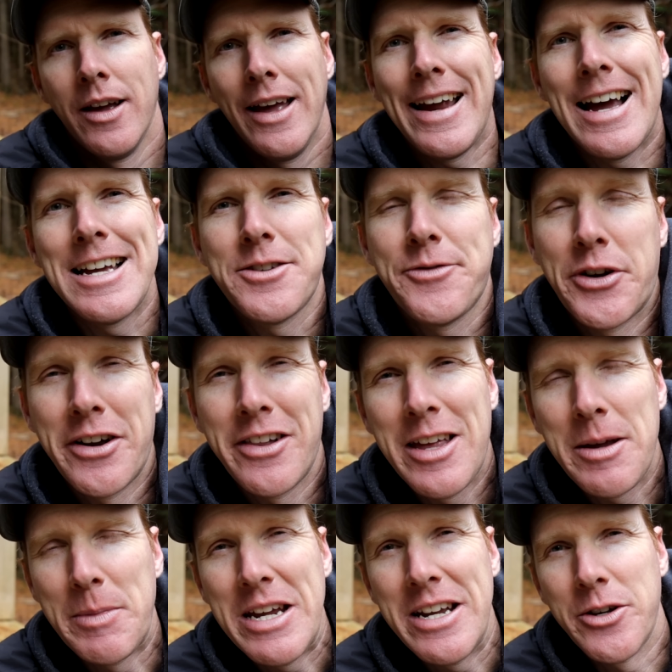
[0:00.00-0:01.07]
Hey guys, if you're into
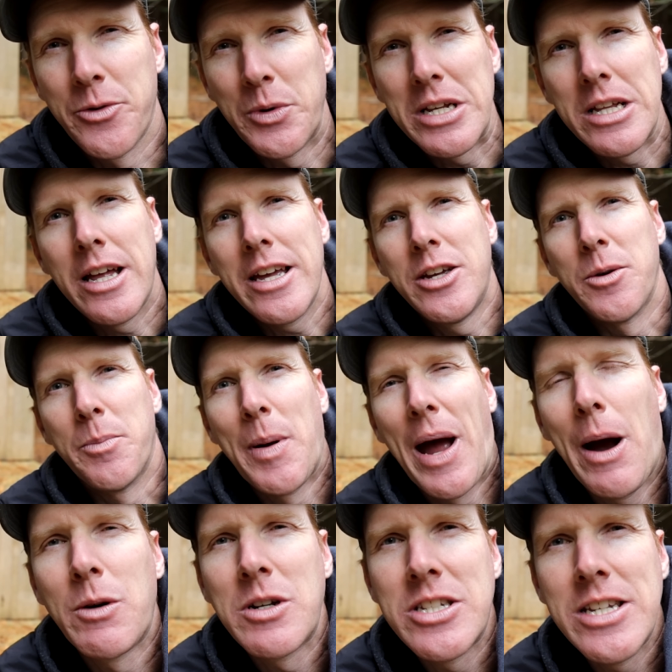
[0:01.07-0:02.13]
like me and you really like your power